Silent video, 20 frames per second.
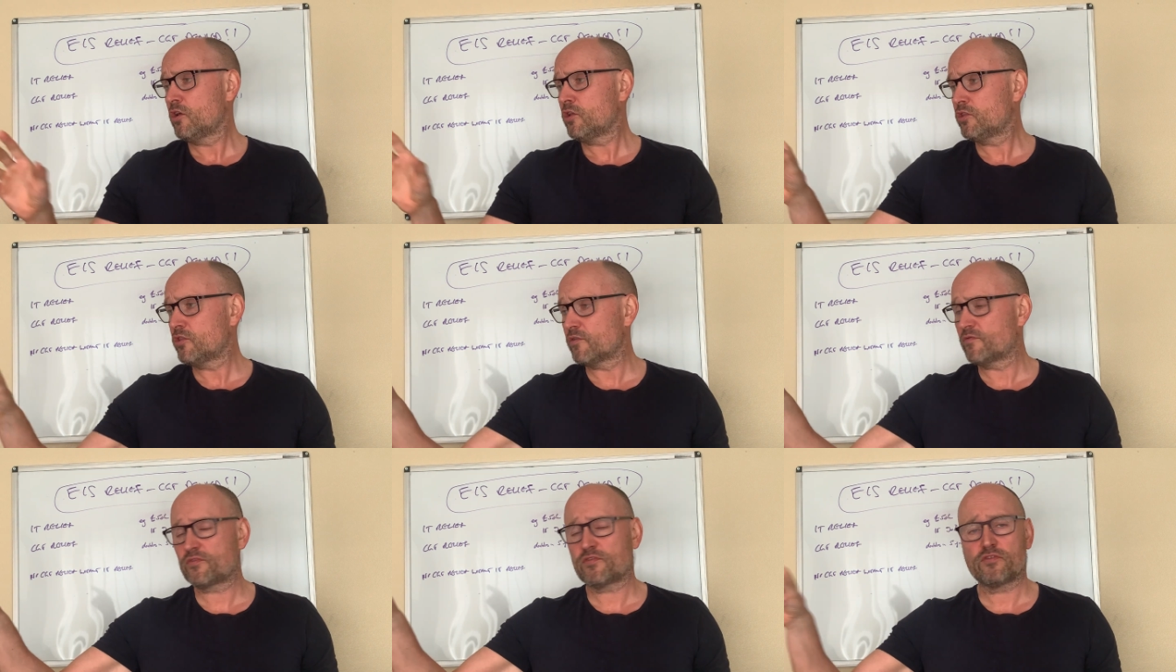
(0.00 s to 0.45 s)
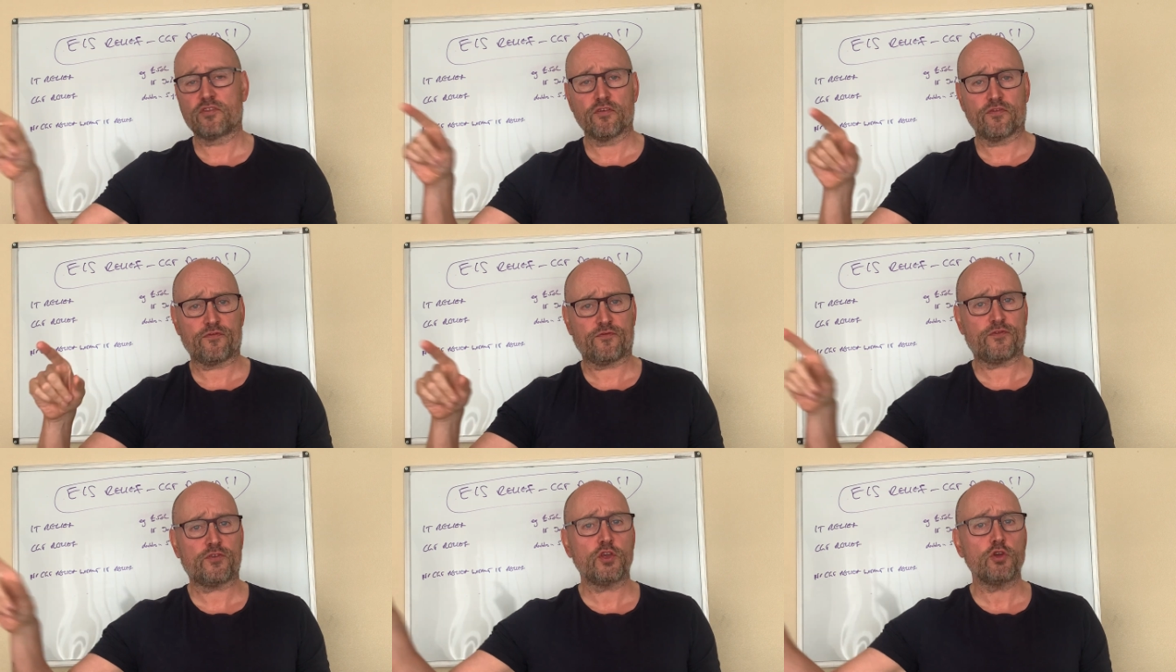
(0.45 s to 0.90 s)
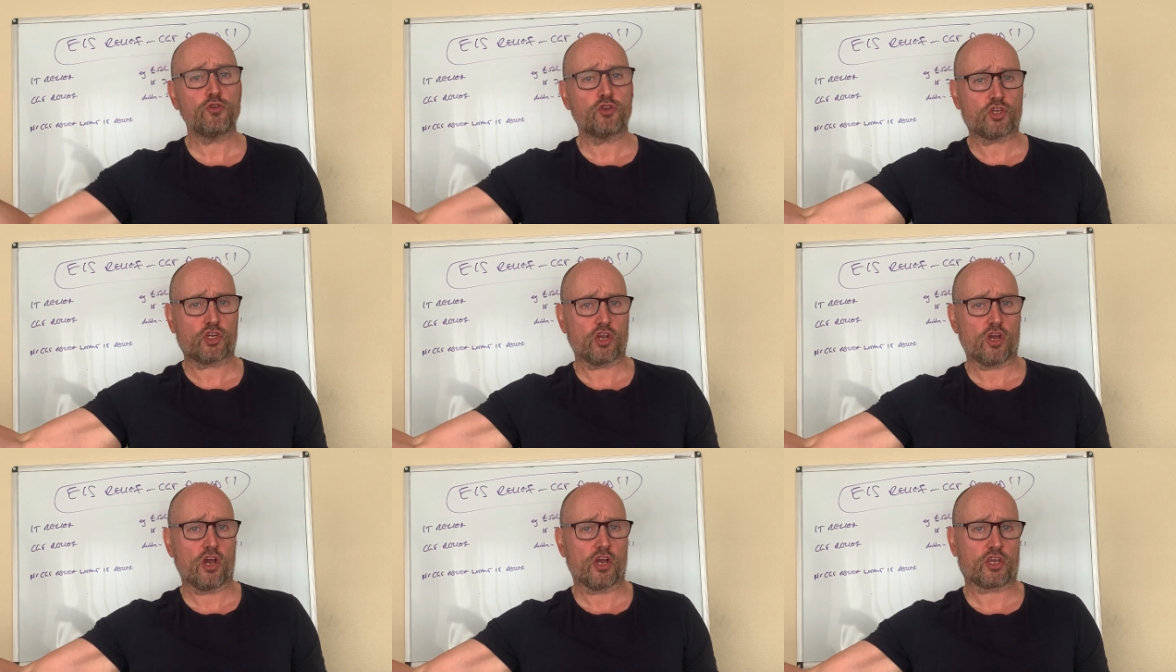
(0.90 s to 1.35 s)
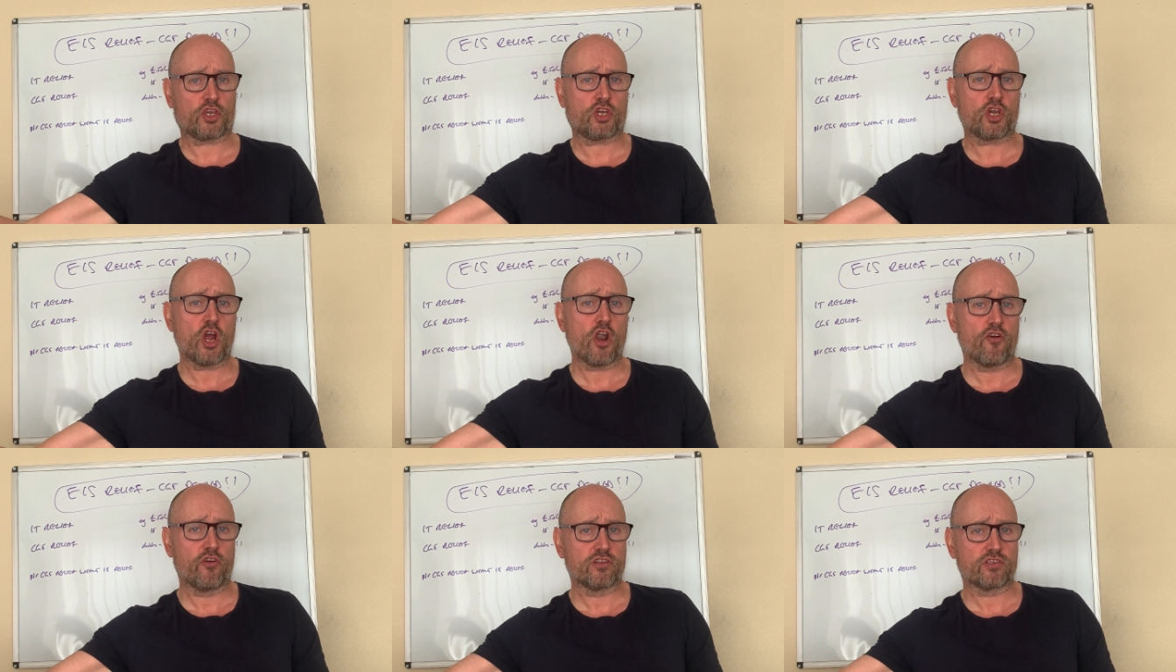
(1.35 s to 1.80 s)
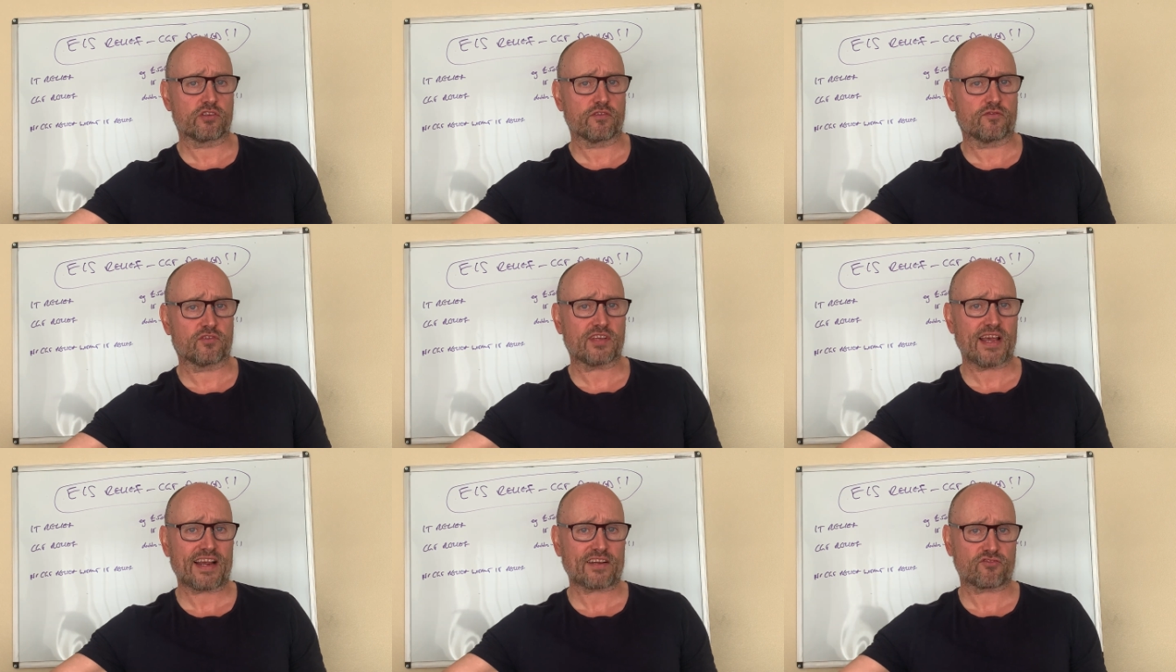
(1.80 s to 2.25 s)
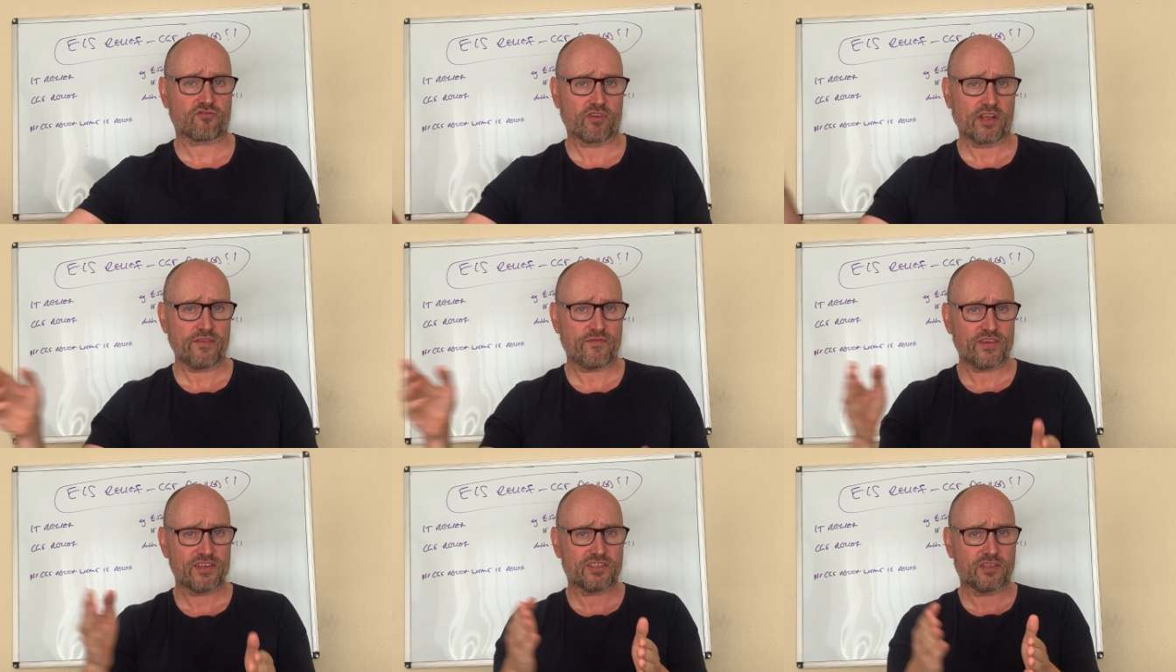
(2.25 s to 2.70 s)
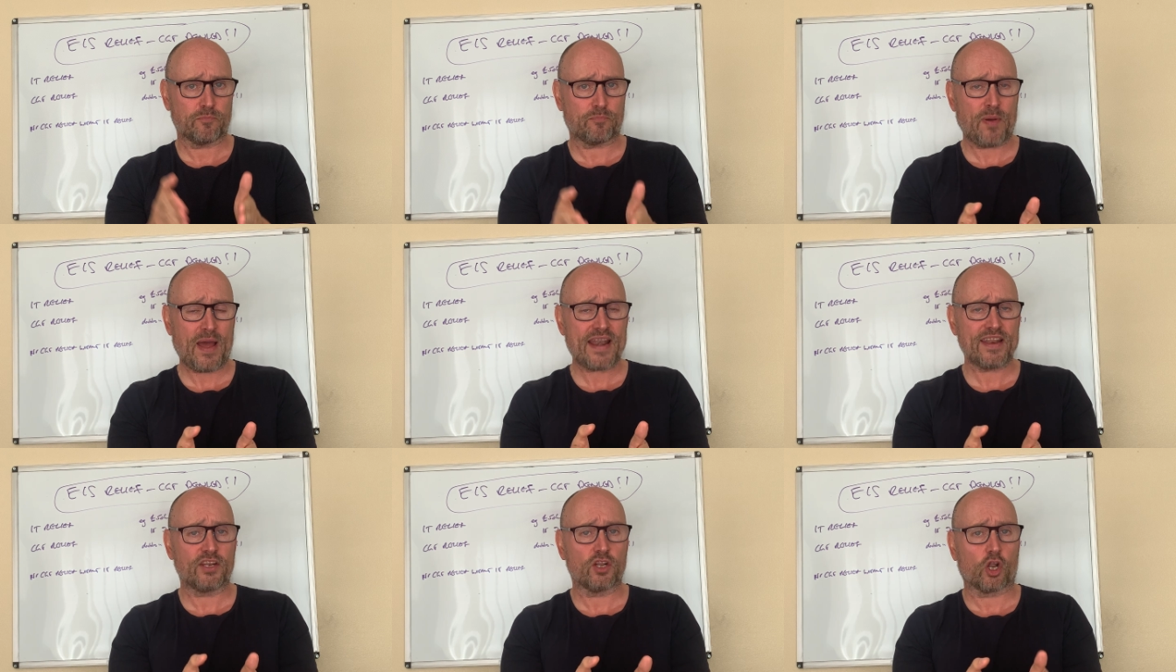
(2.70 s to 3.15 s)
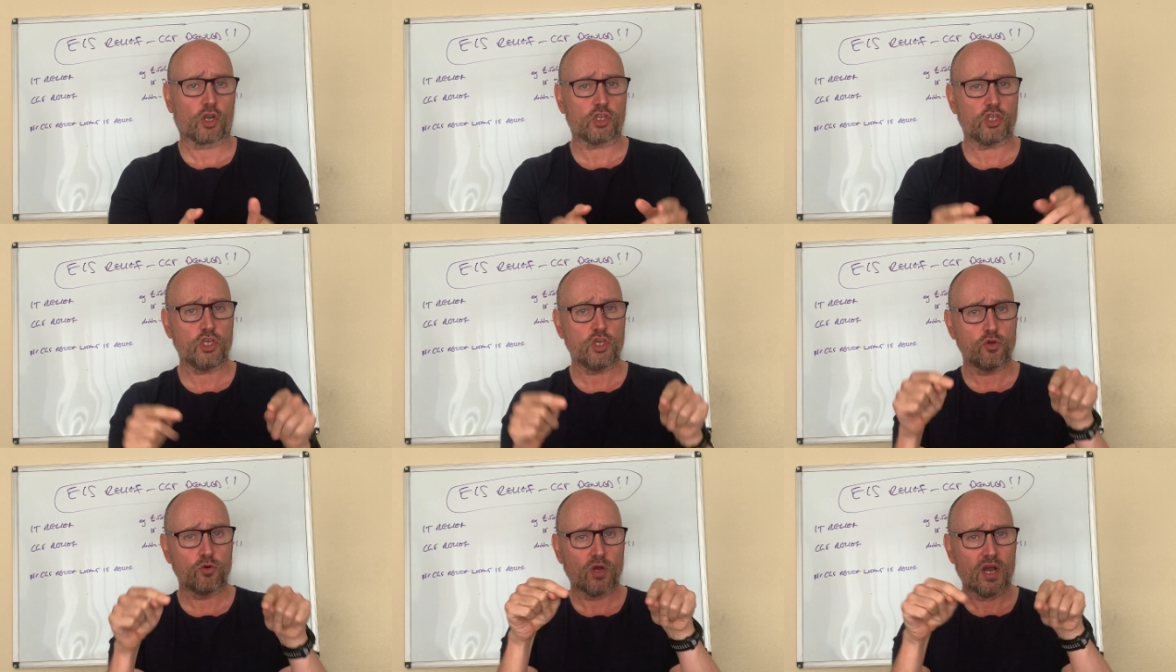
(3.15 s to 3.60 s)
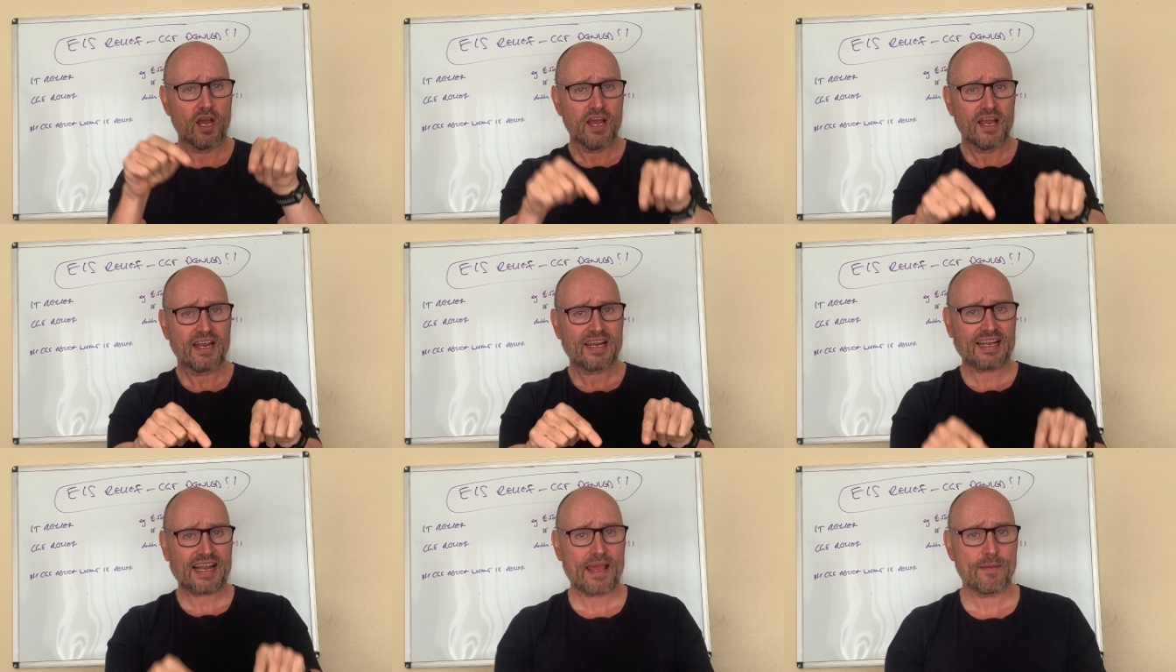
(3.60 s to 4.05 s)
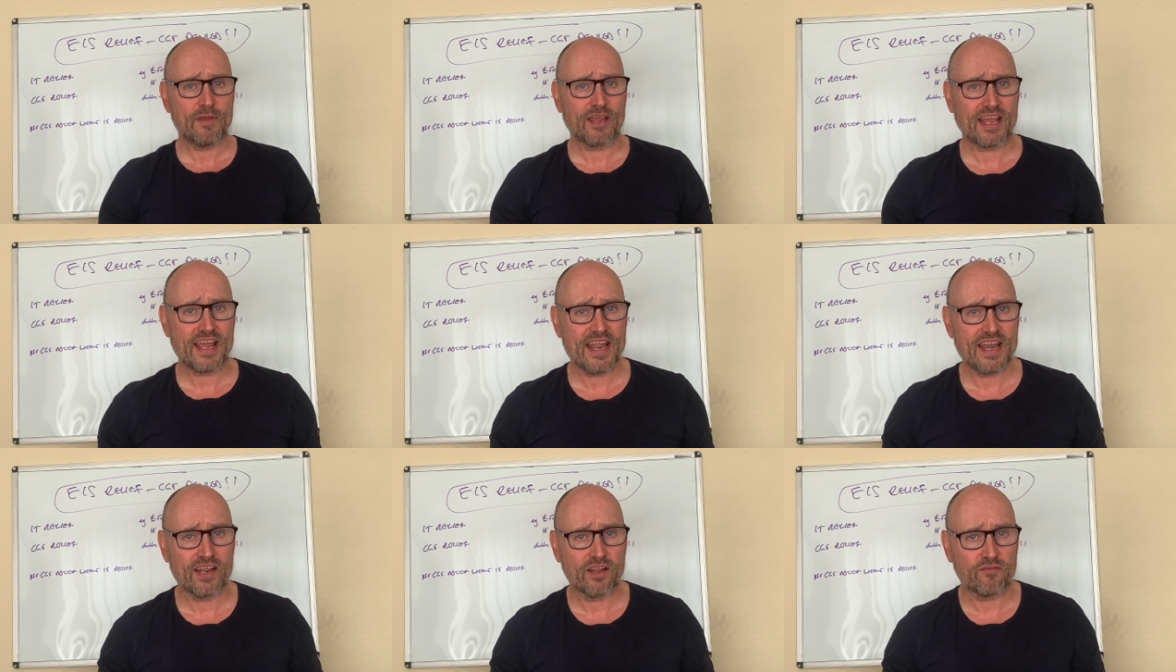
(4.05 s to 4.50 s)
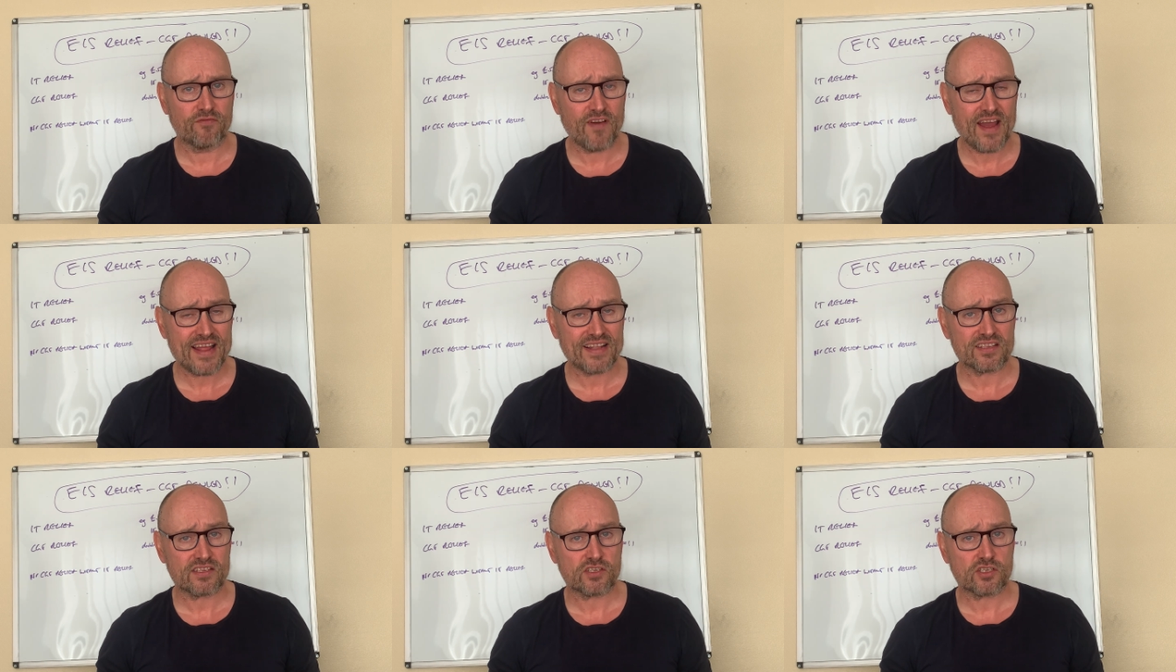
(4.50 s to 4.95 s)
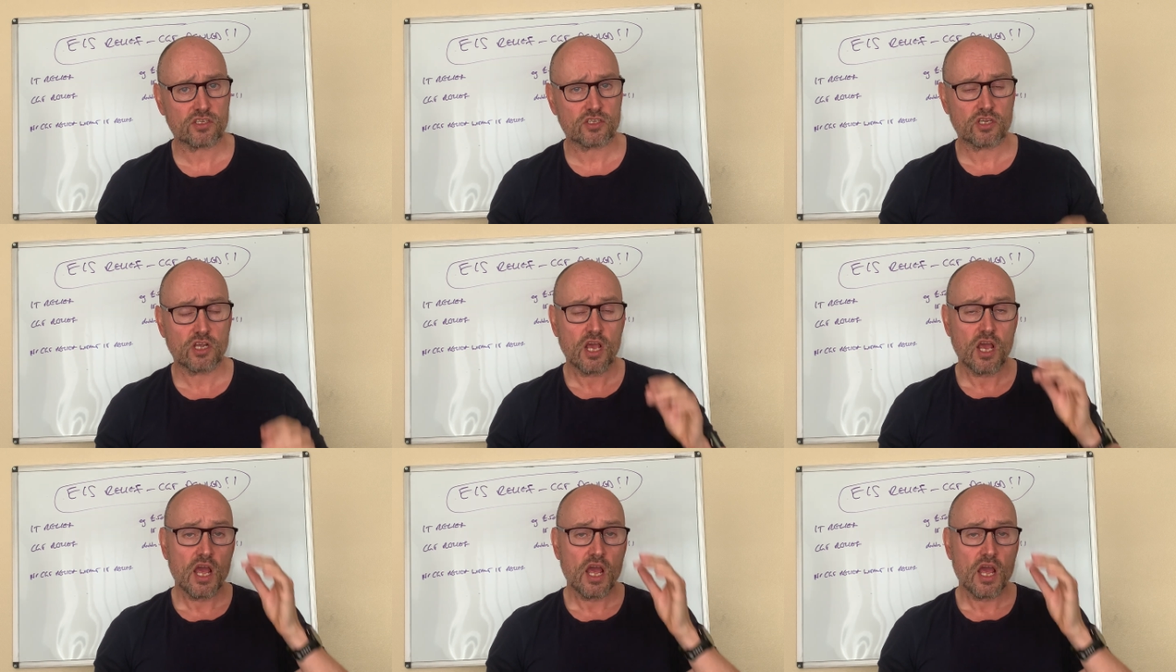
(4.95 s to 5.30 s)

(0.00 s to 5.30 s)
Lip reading: the future occurrence of tax relief is dependent on you claiming it in advance